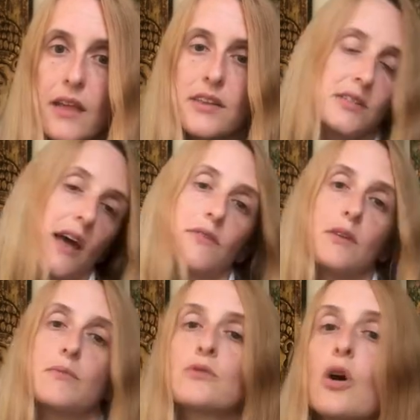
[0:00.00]
like this
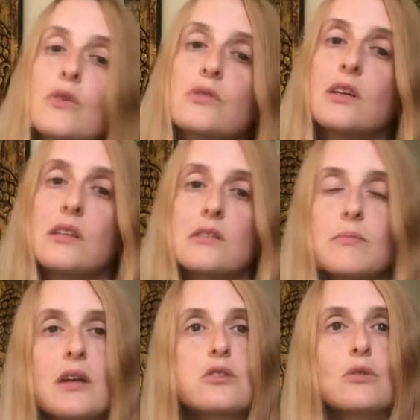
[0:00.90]
heavy toxin, this
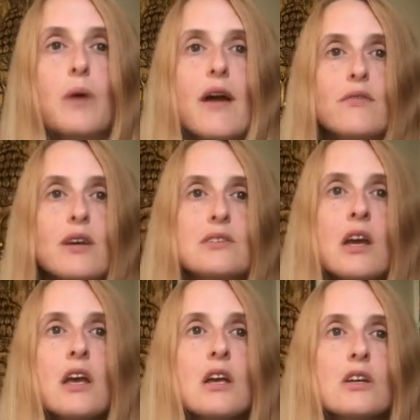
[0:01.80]
metal, whatever it is.
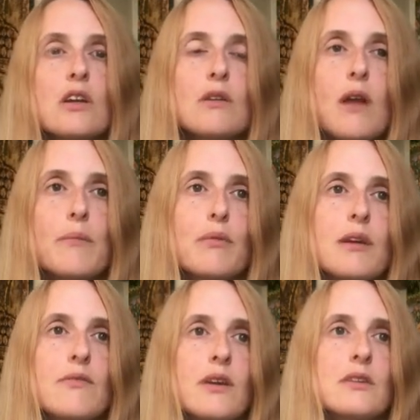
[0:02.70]
You know, you like
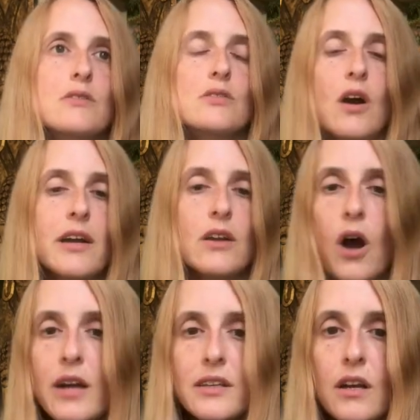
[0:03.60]
breathing
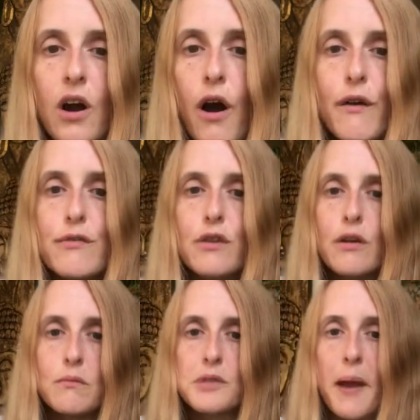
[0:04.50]
cyanide in car
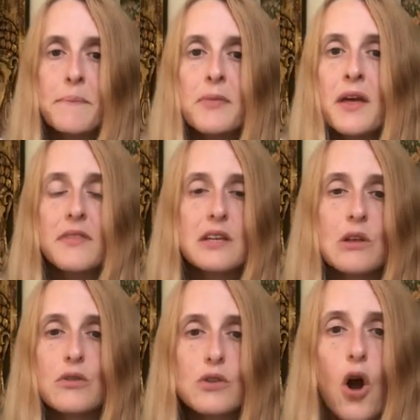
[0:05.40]
fumes. Like, there's
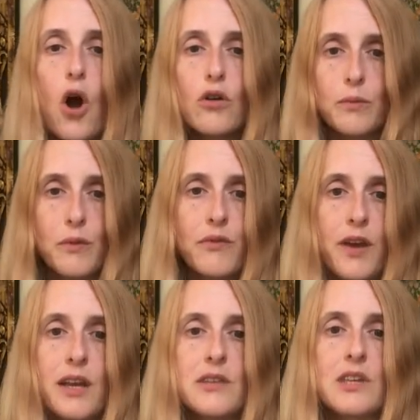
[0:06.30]
lots of horrible
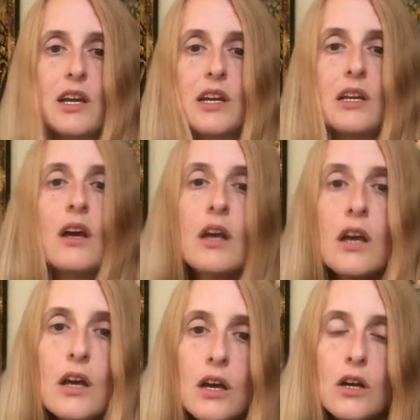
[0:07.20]
things that can
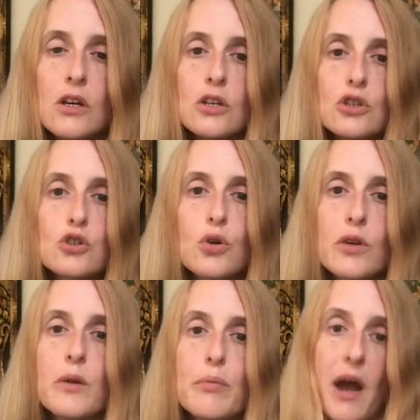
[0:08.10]

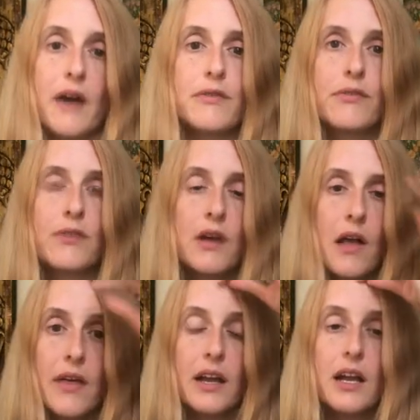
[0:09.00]
shorten the breath,
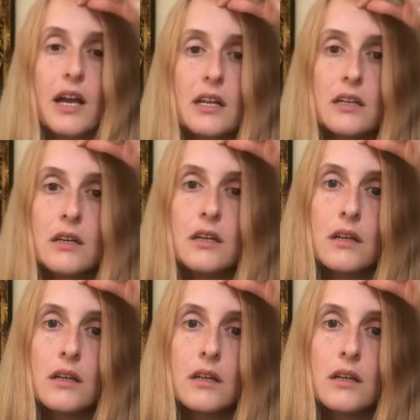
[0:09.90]
that can